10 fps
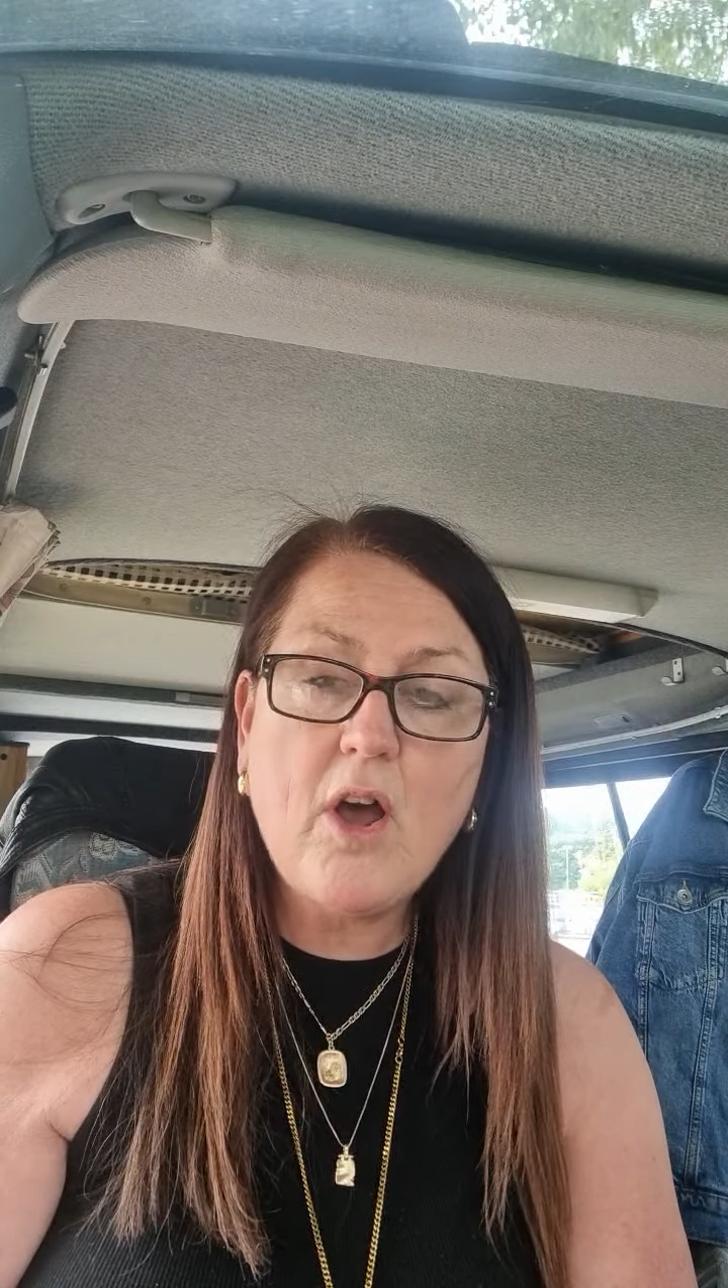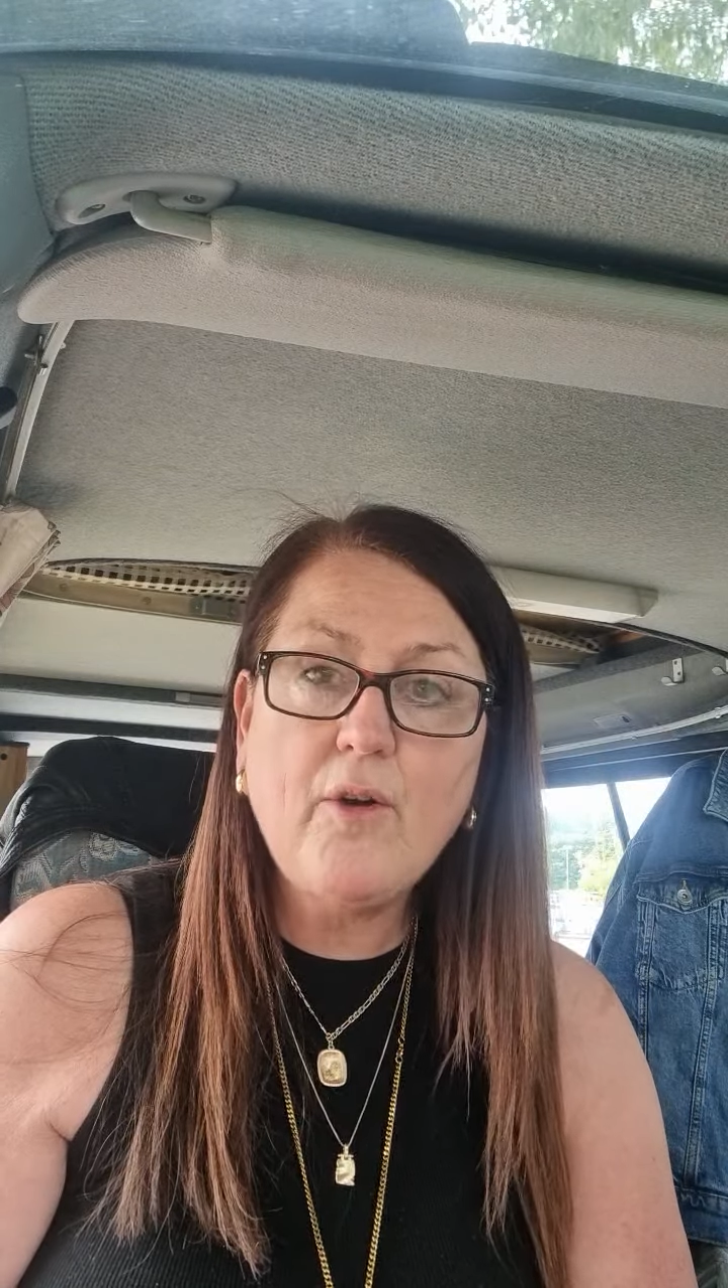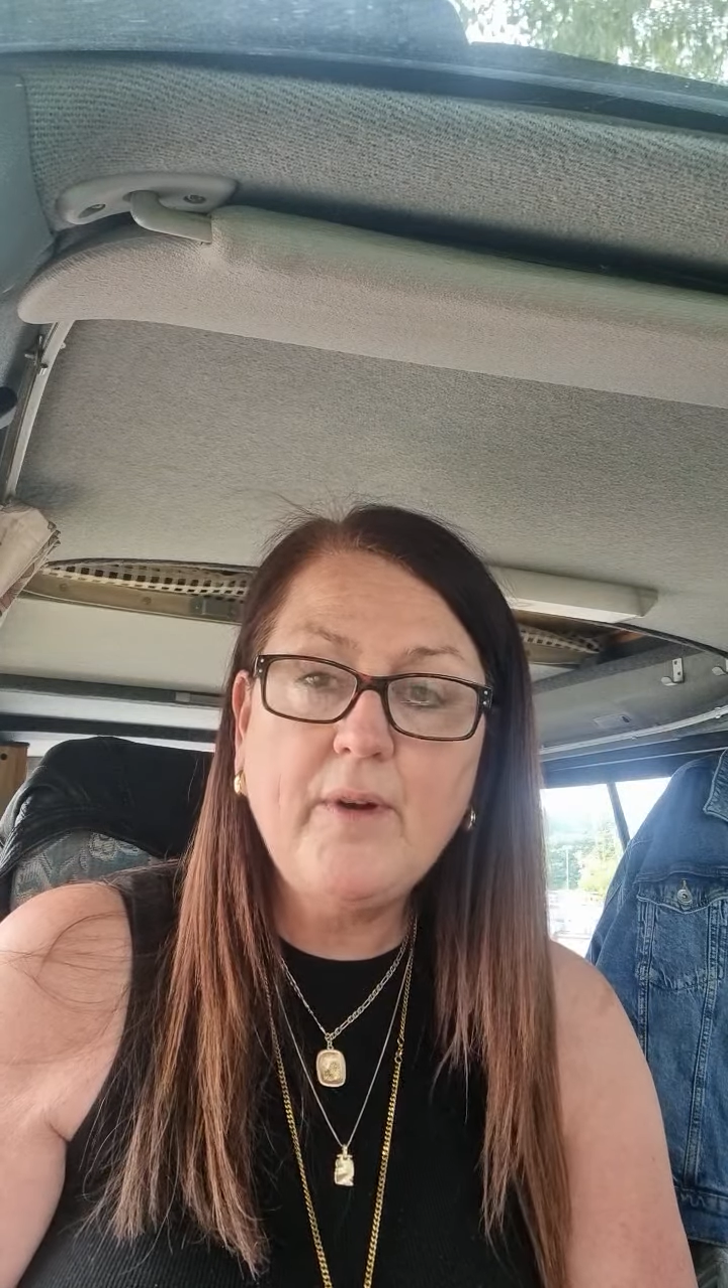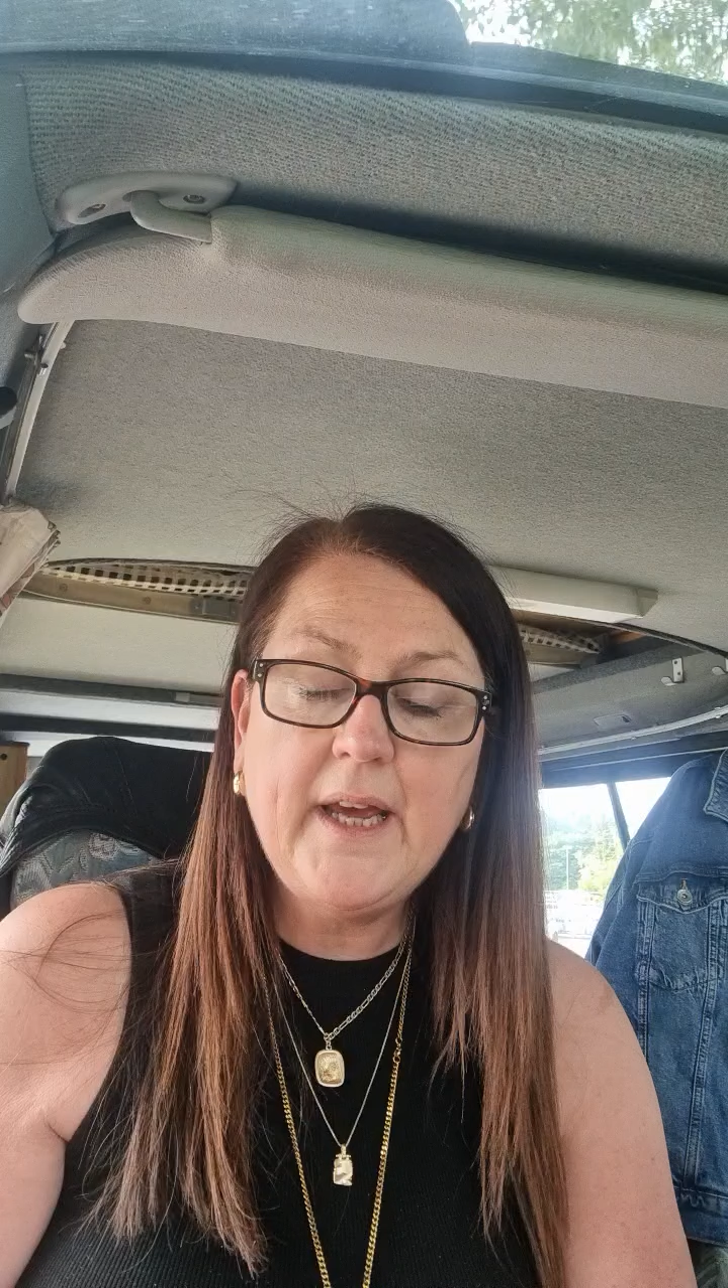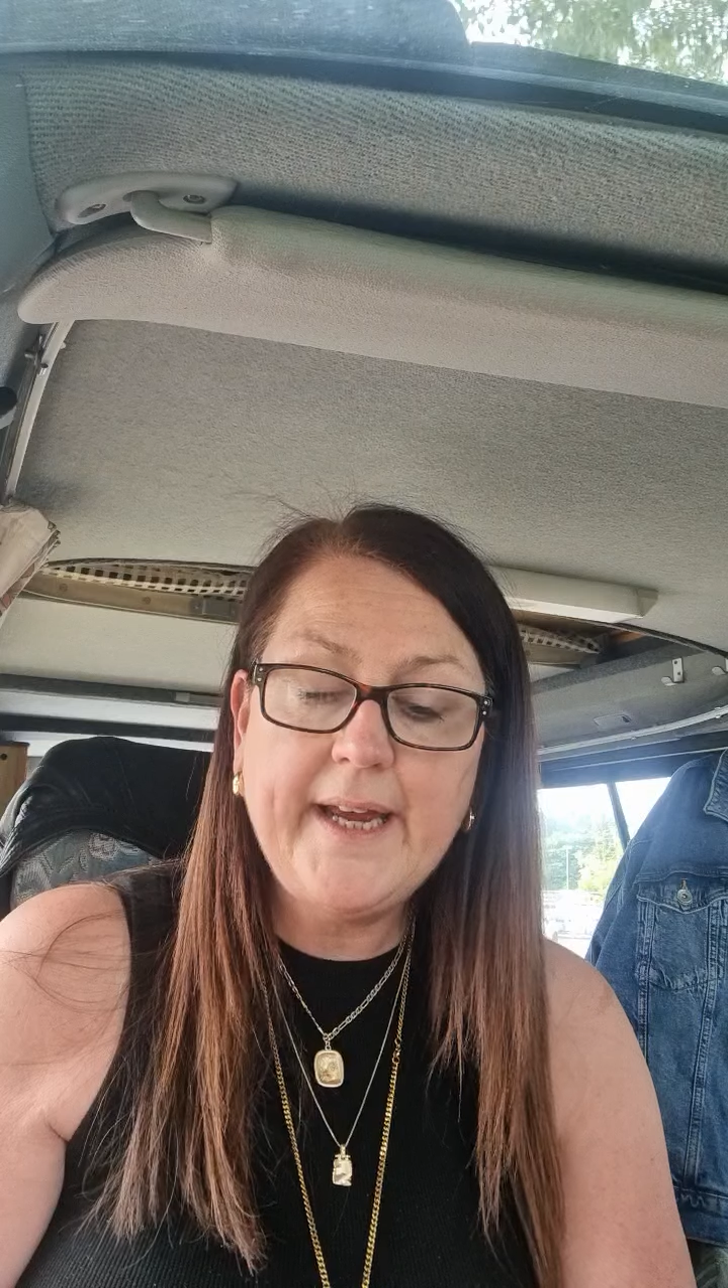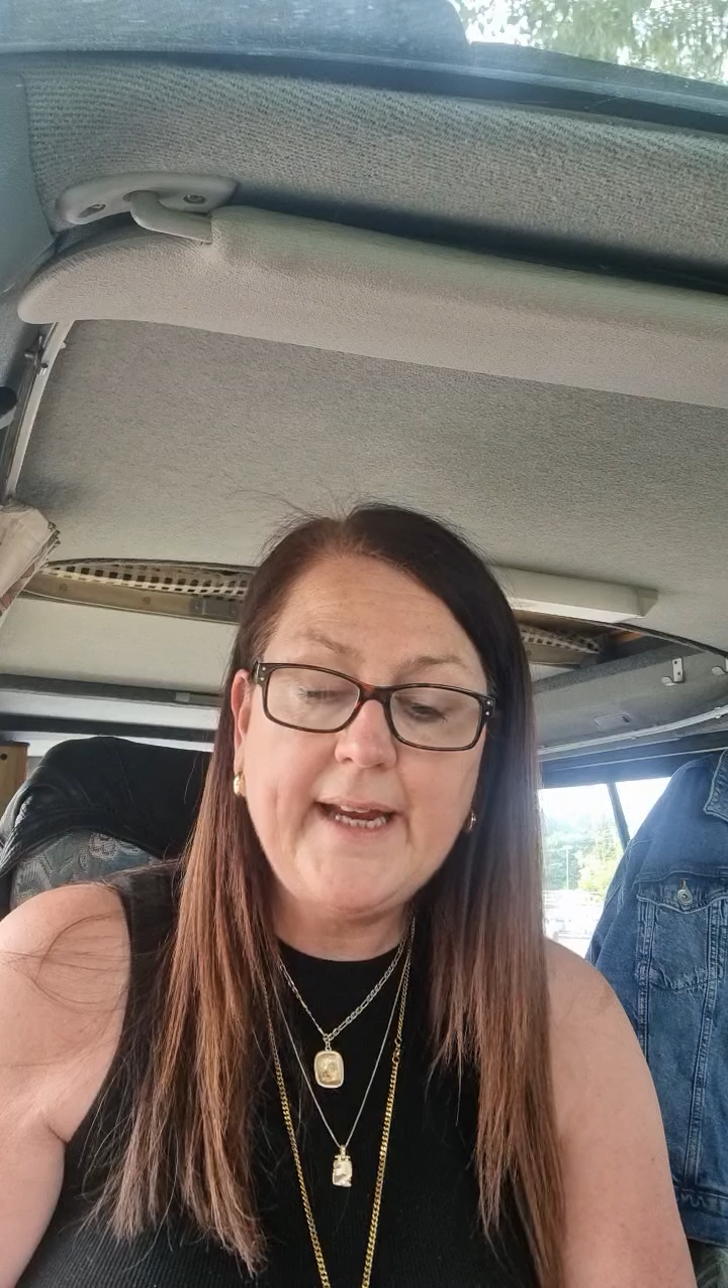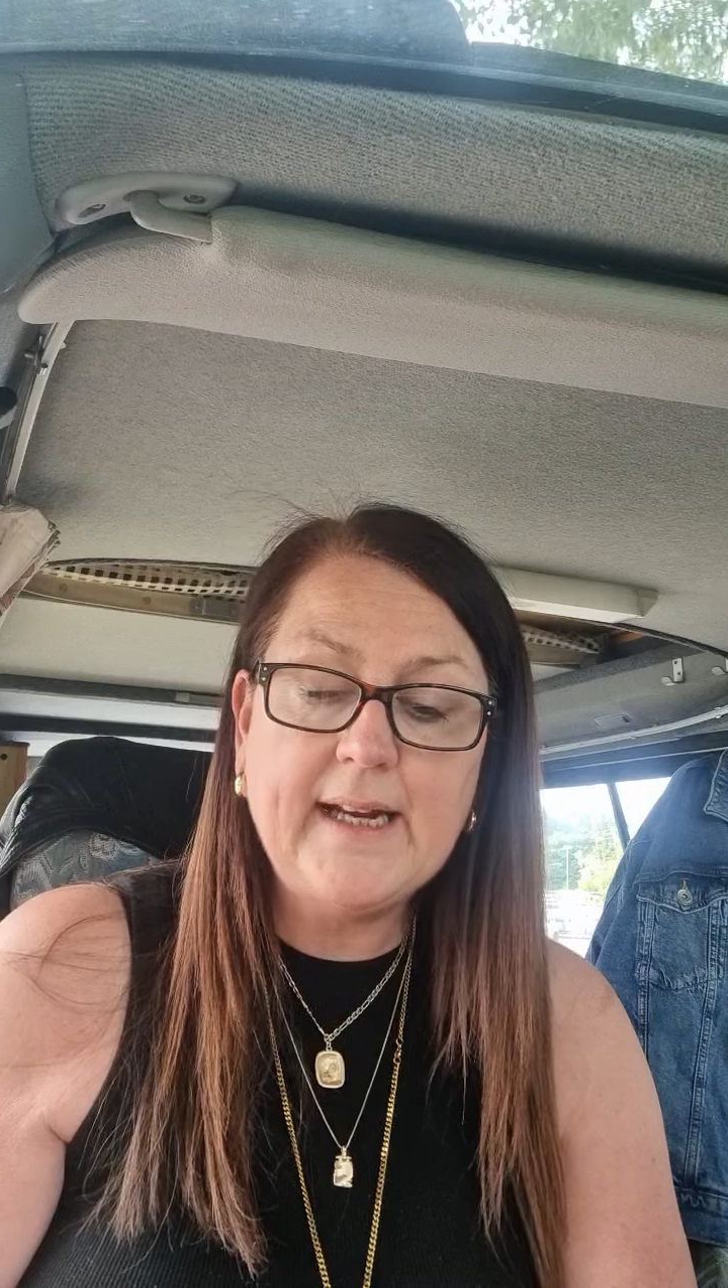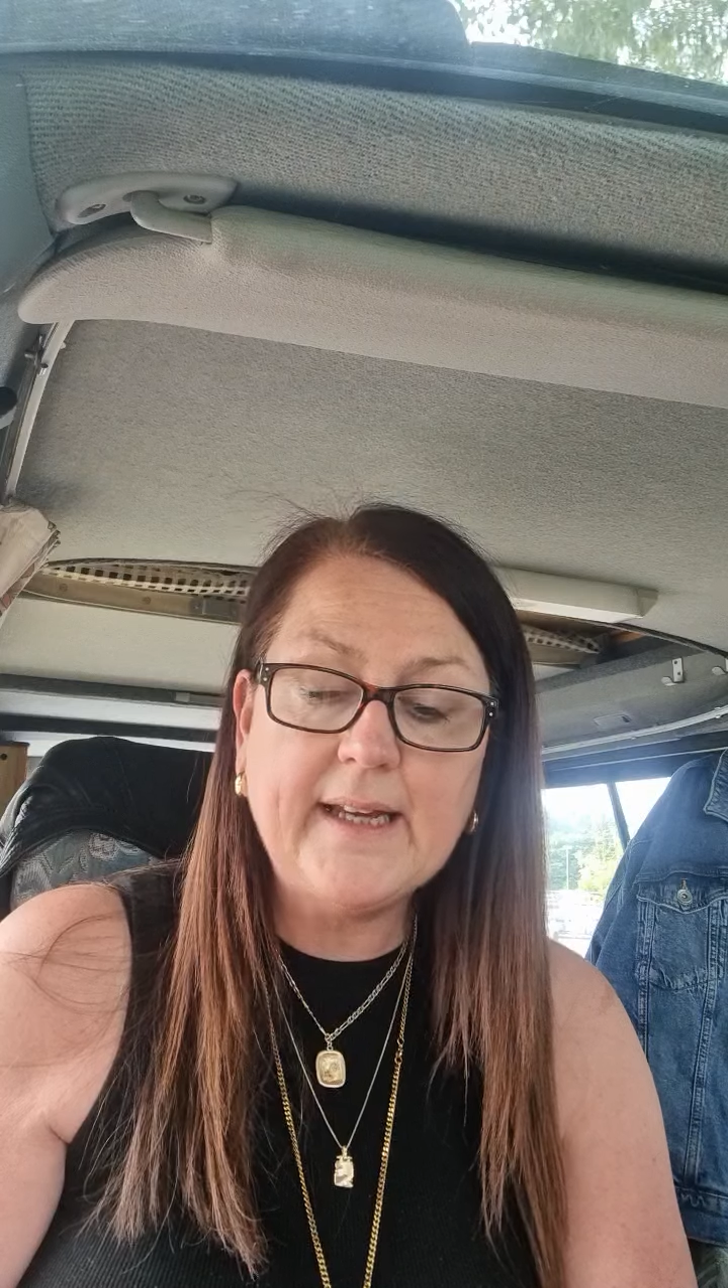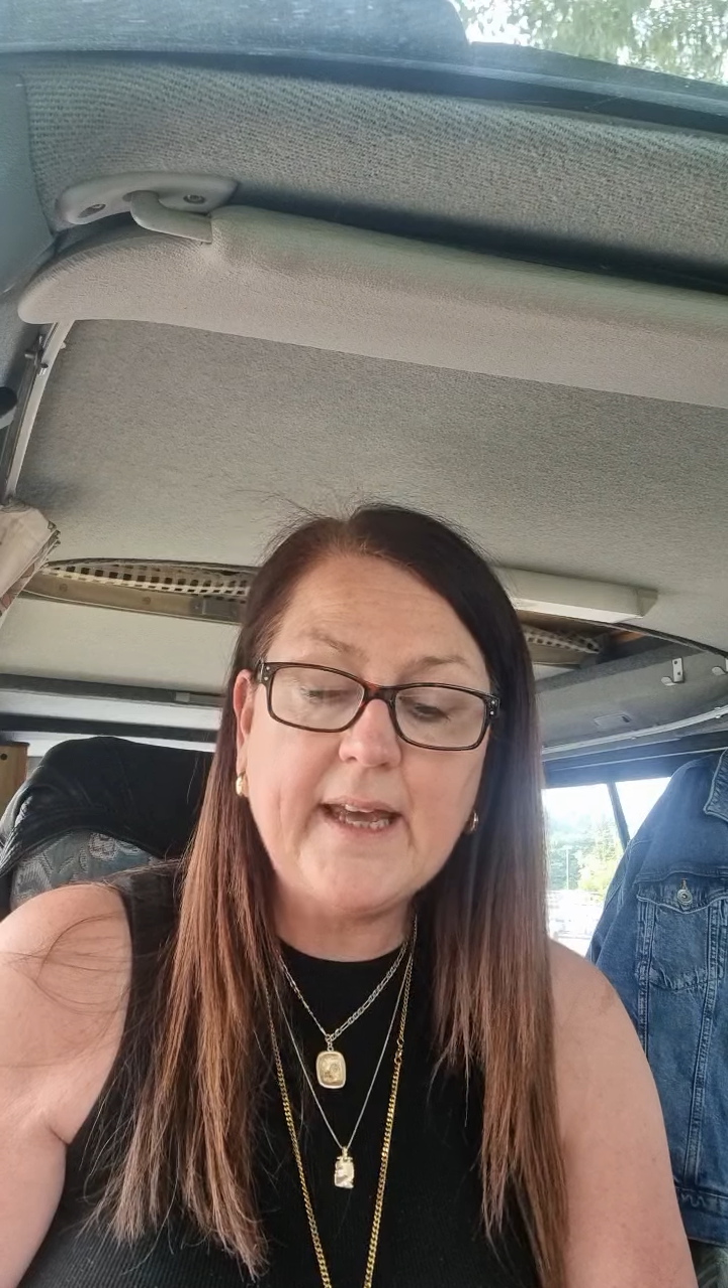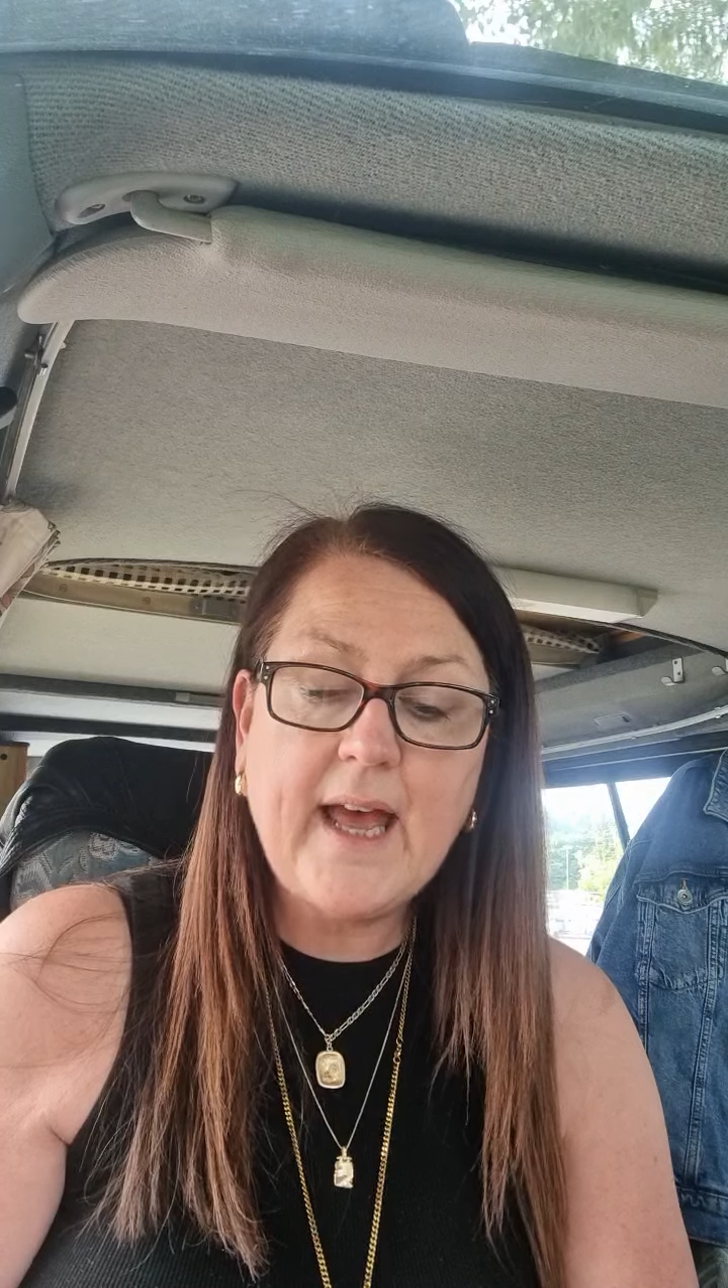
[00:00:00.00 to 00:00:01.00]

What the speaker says: own healing